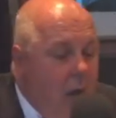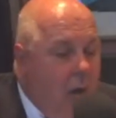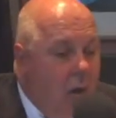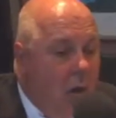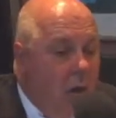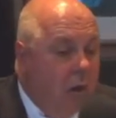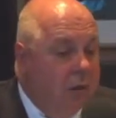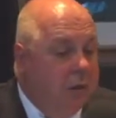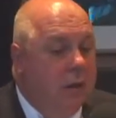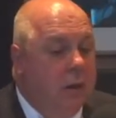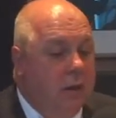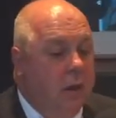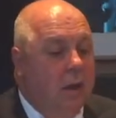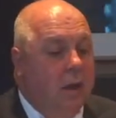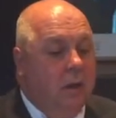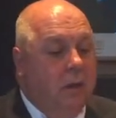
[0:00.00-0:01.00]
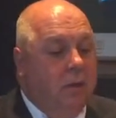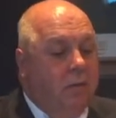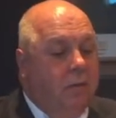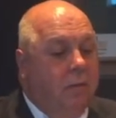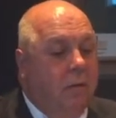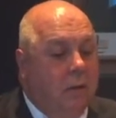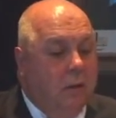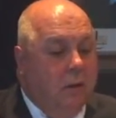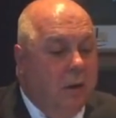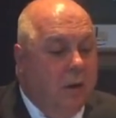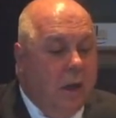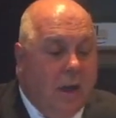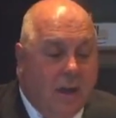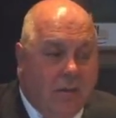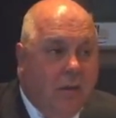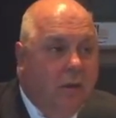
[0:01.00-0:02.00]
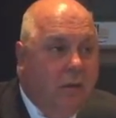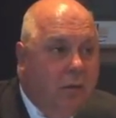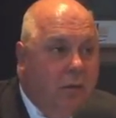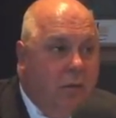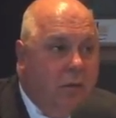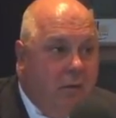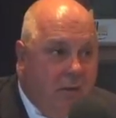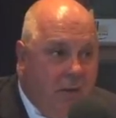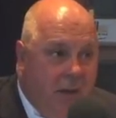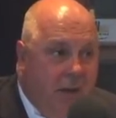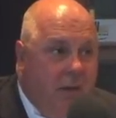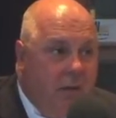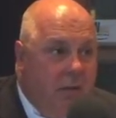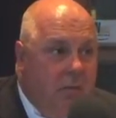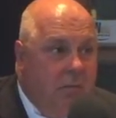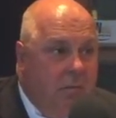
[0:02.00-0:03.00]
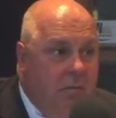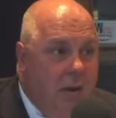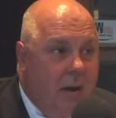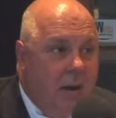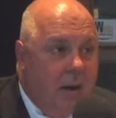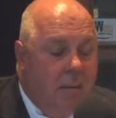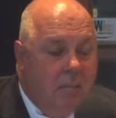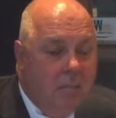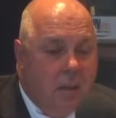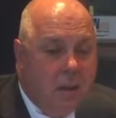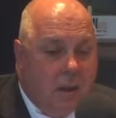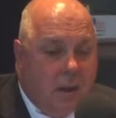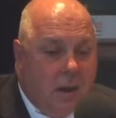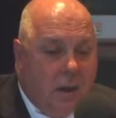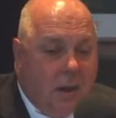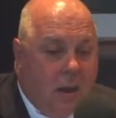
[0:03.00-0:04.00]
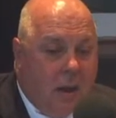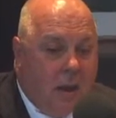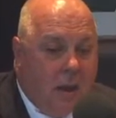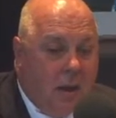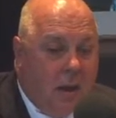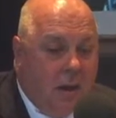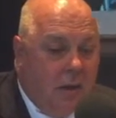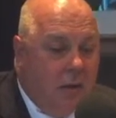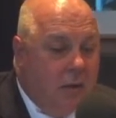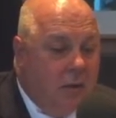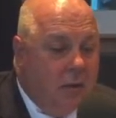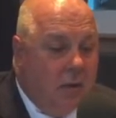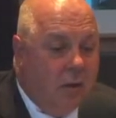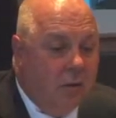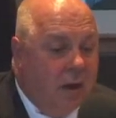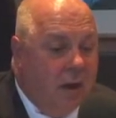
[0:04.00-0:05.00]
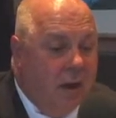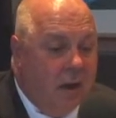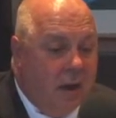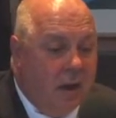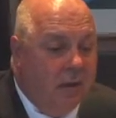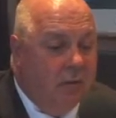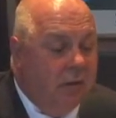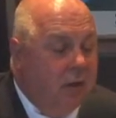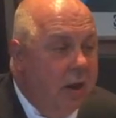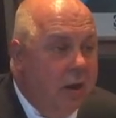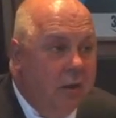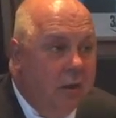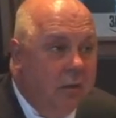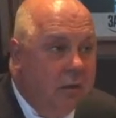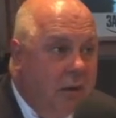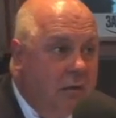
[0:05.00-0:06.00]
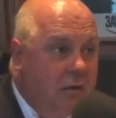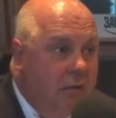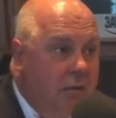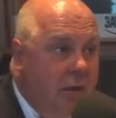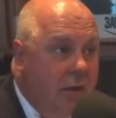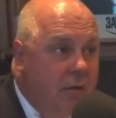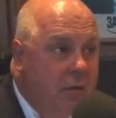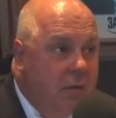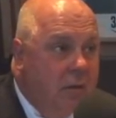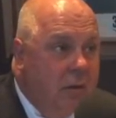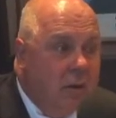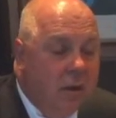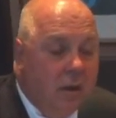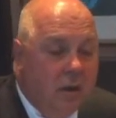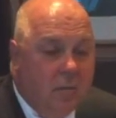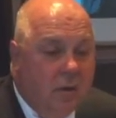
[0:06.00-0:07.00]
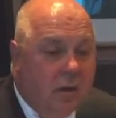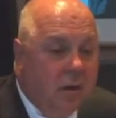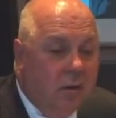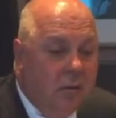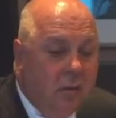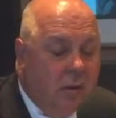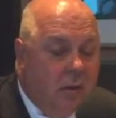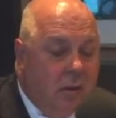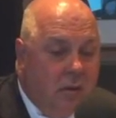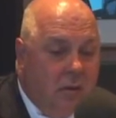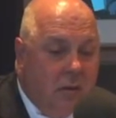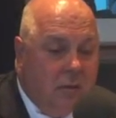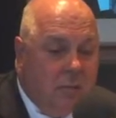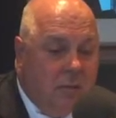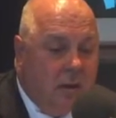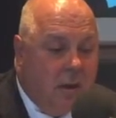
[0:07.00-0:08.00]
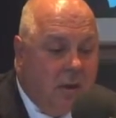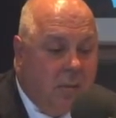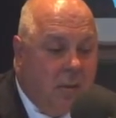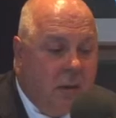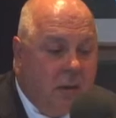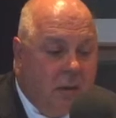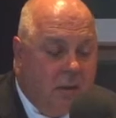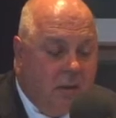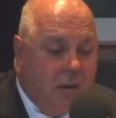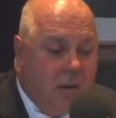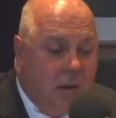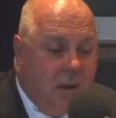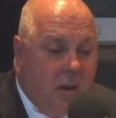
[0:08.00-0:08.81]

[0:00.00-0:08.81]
Oh, I think uh, you'll find that at those events, um, uh, and I ha- have attended such events, uh, you know, in the deep dark past.